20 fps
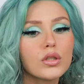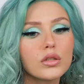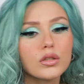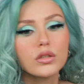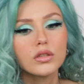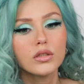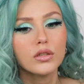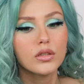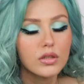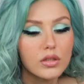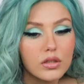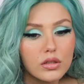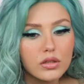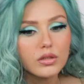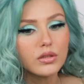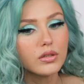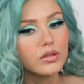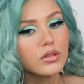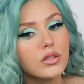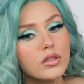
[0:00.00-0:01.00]
Do do
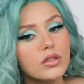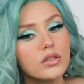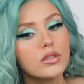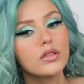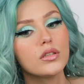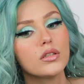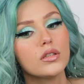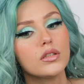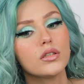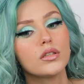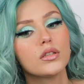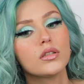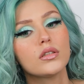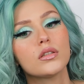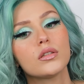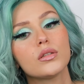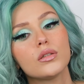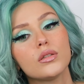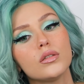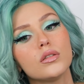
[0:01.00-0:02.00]
do do
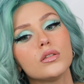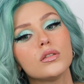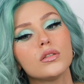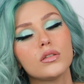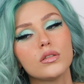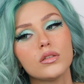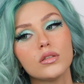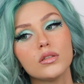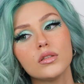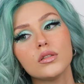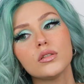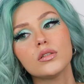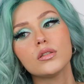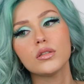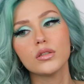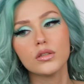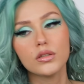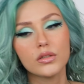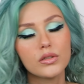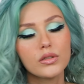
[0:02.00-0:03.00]
do do
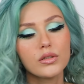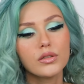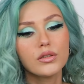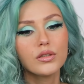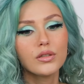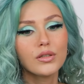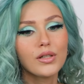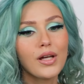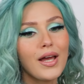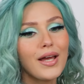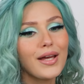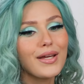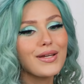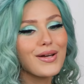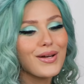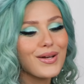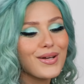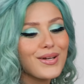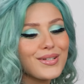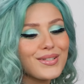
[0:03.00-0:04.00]
do. You're
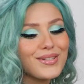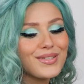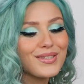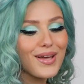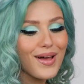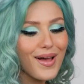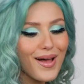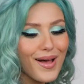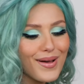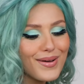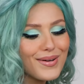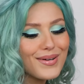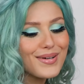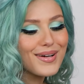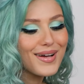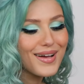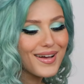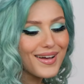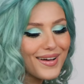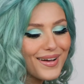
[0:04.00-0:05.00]
so
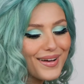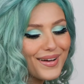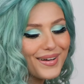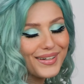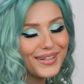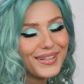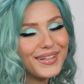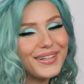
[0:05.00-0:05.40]
wrong.